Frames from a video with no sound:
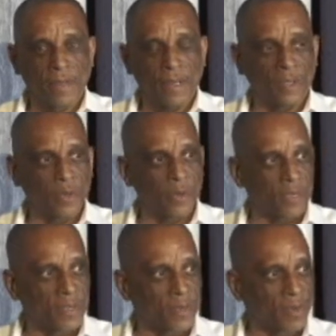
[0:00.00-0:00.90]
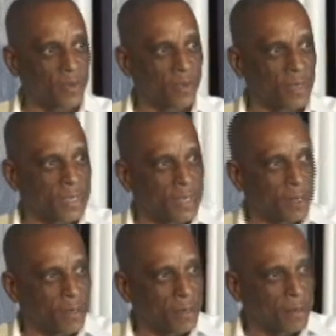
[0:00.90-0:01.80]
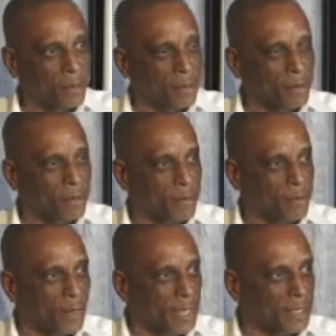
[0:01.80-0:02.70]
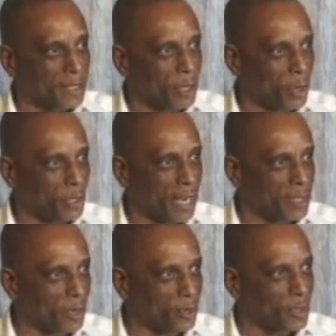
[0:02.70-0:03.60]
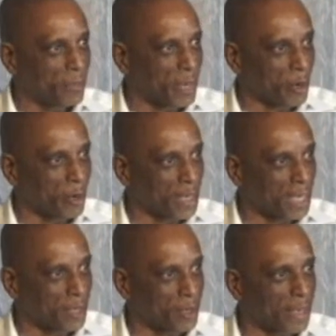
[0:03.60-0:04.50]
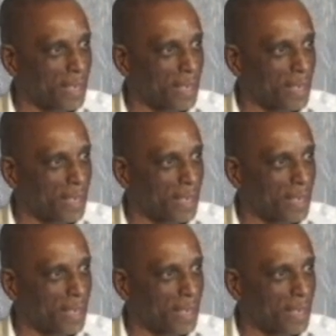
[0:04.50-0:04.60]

And so this when I say nurture, I nurture my creator.